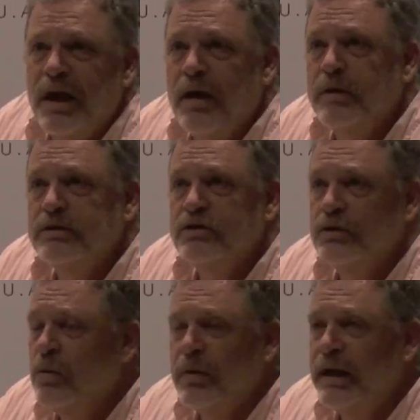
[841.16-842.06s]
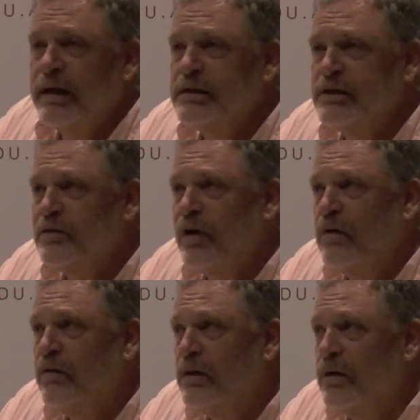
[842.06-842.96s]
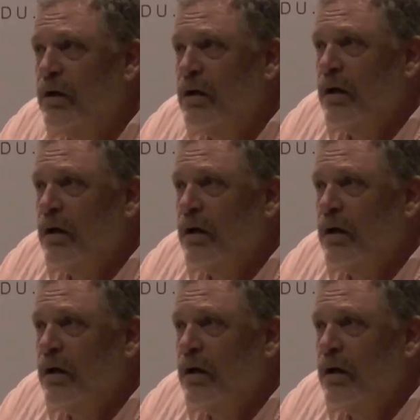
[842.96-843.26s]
damaged. Nobody can survive it.